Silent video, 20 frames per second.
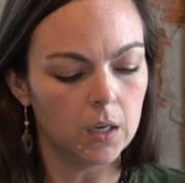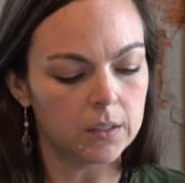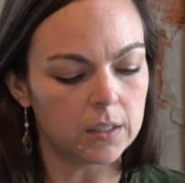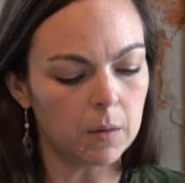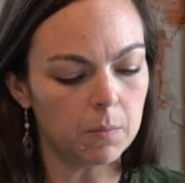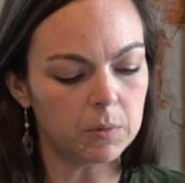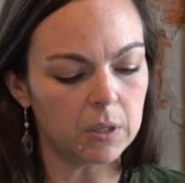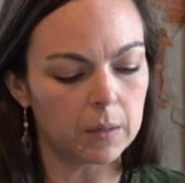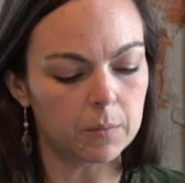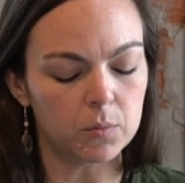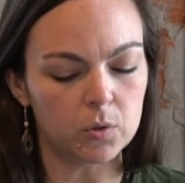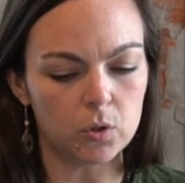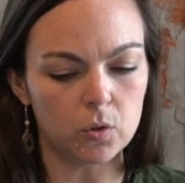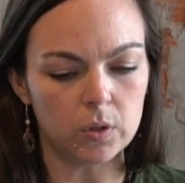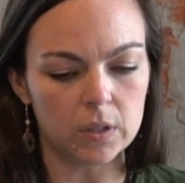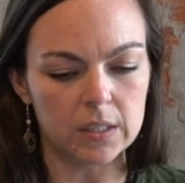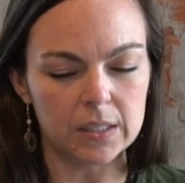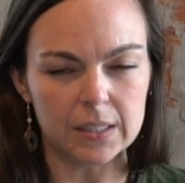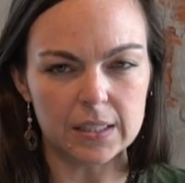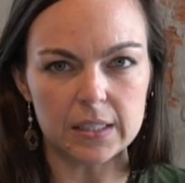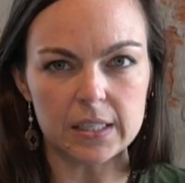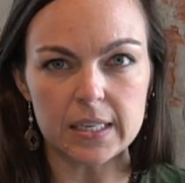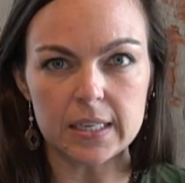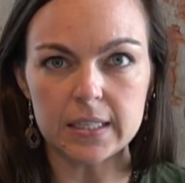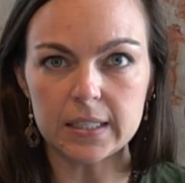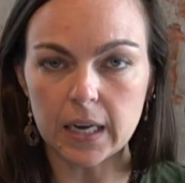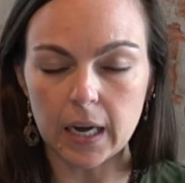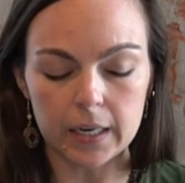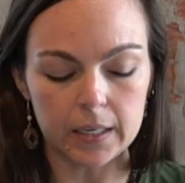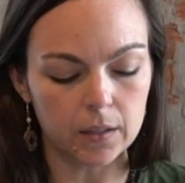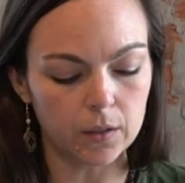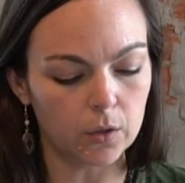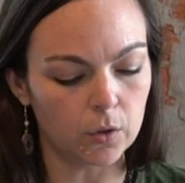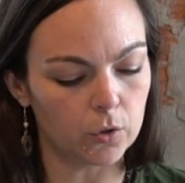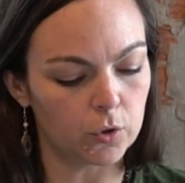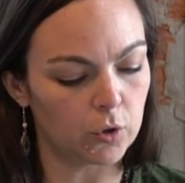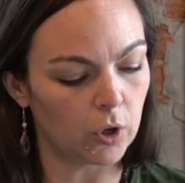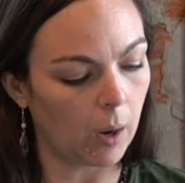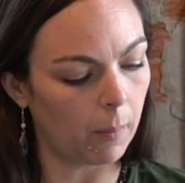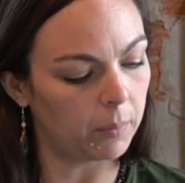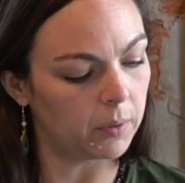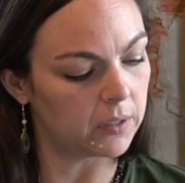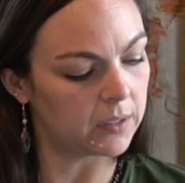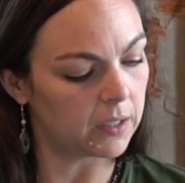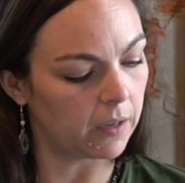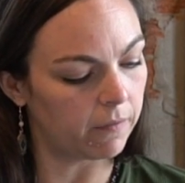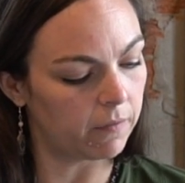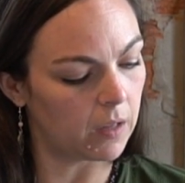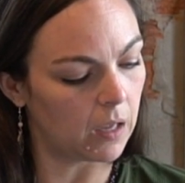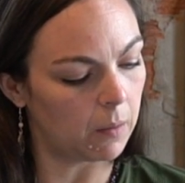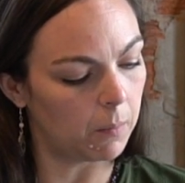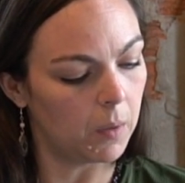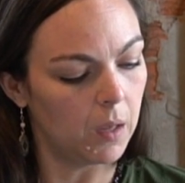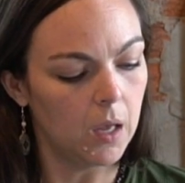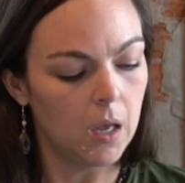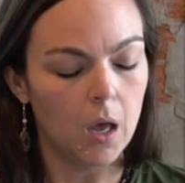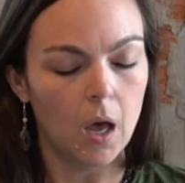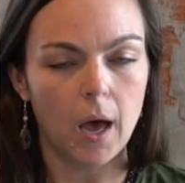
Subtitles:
Sometimes you can see tiny little droplets of them.